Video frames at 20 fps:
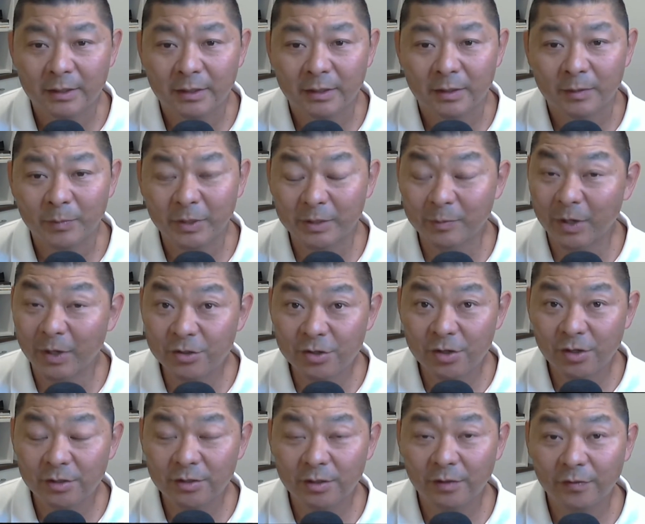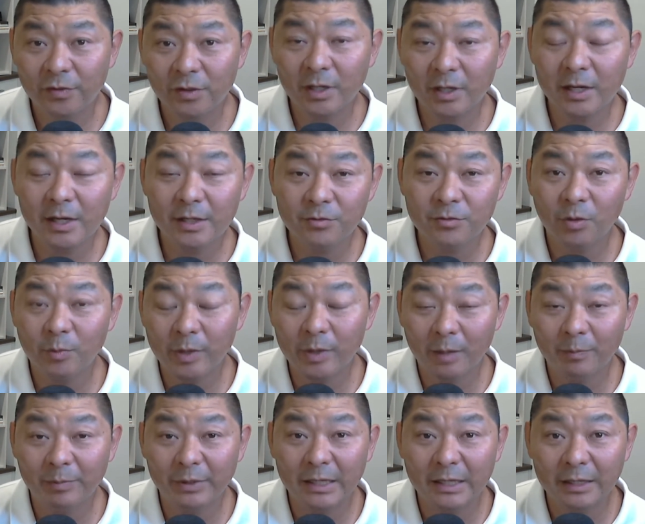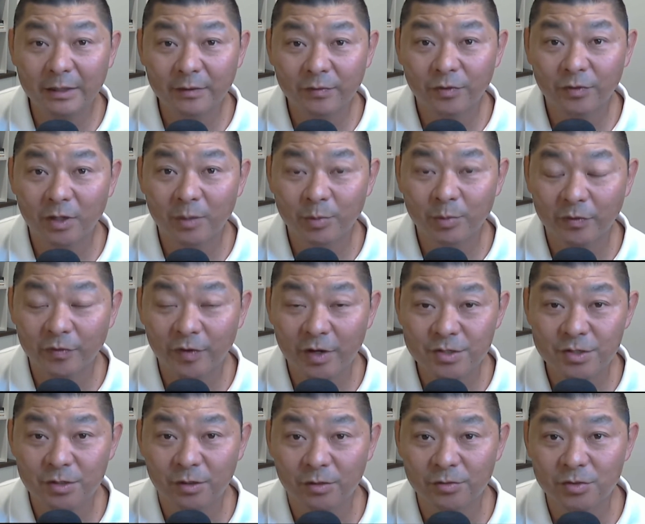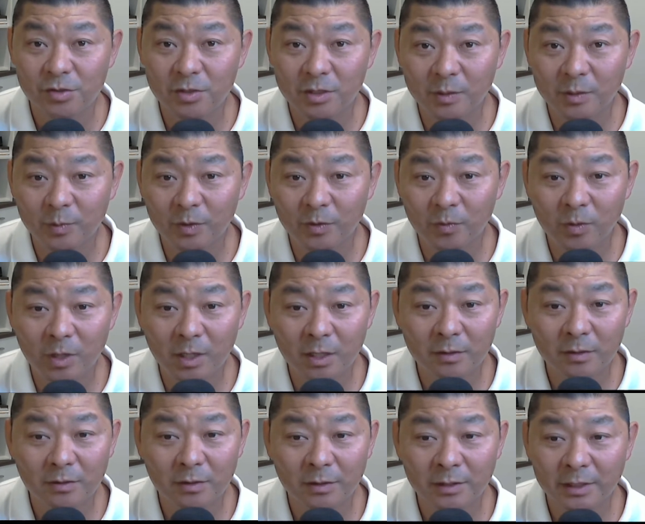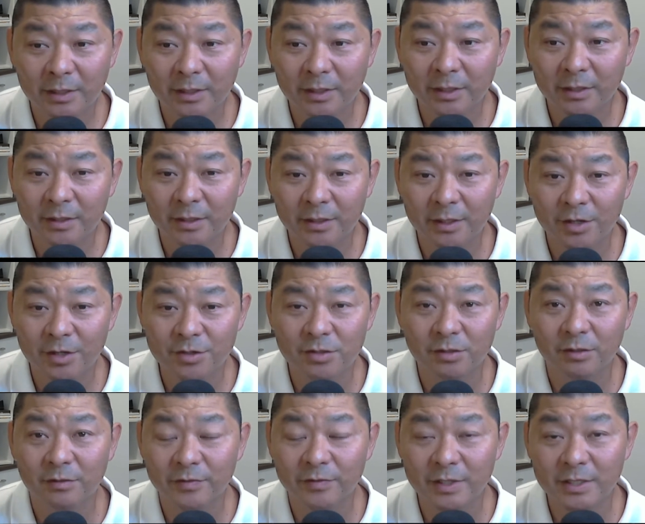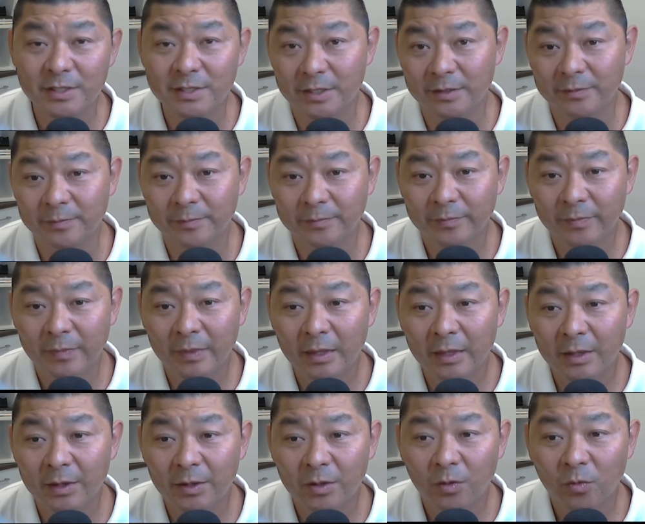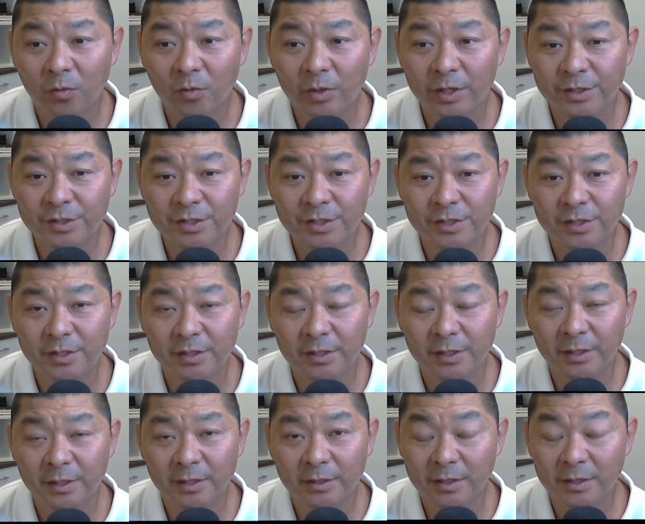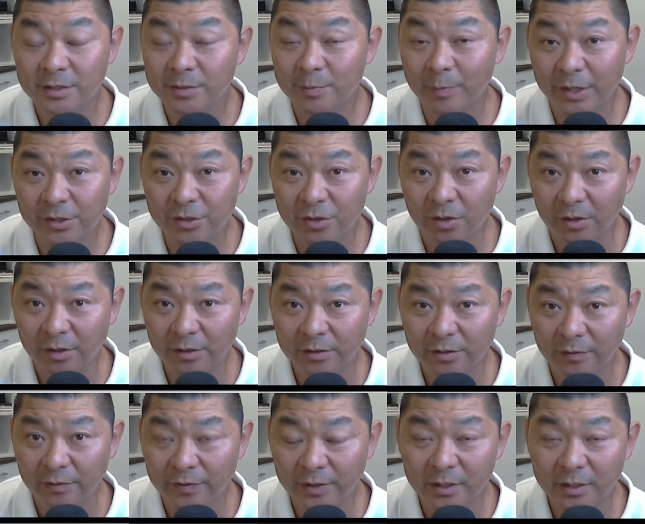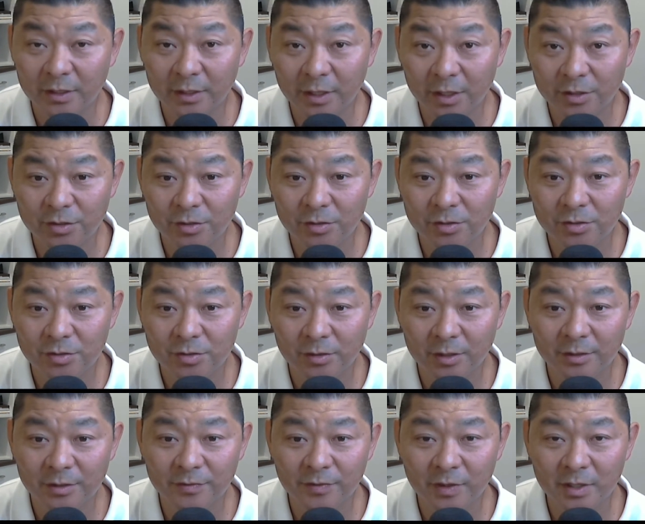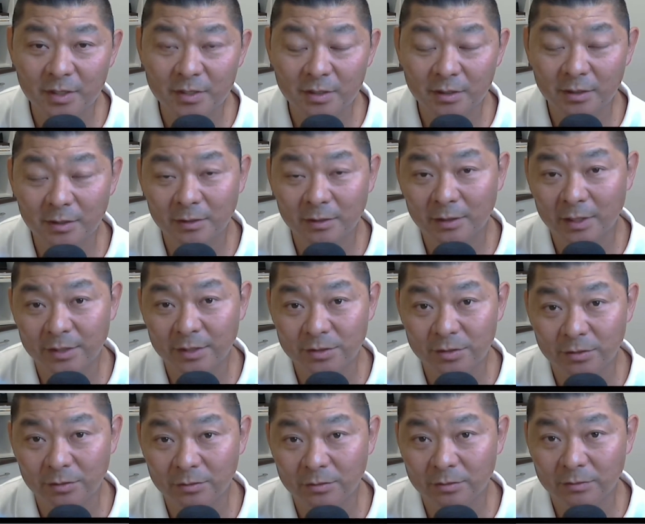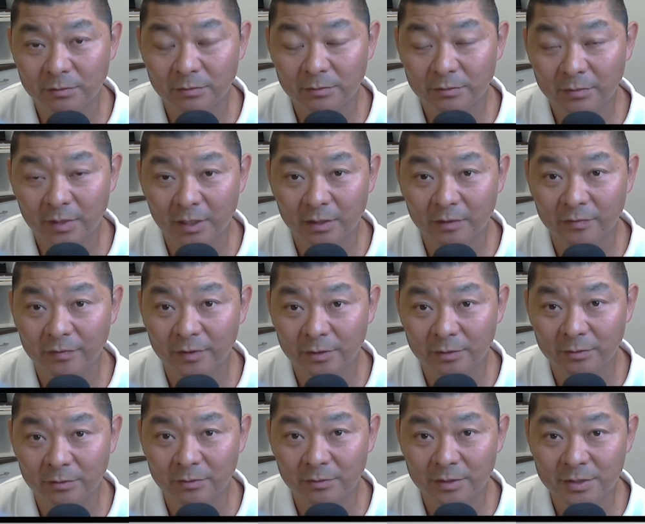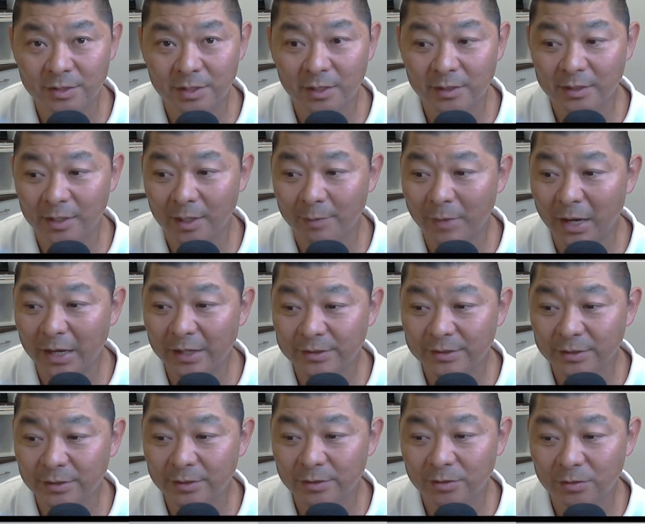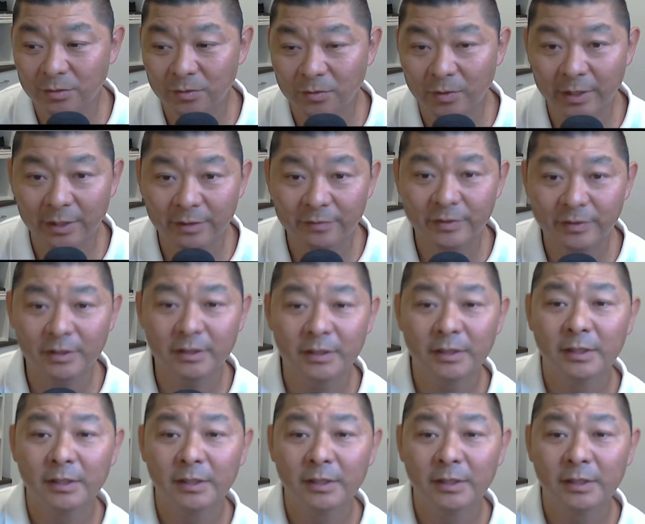But the majority of you guys will be applying for a professional job while on an international visa, which in its majority of international students visa, unless you kind of study a master's or whatever,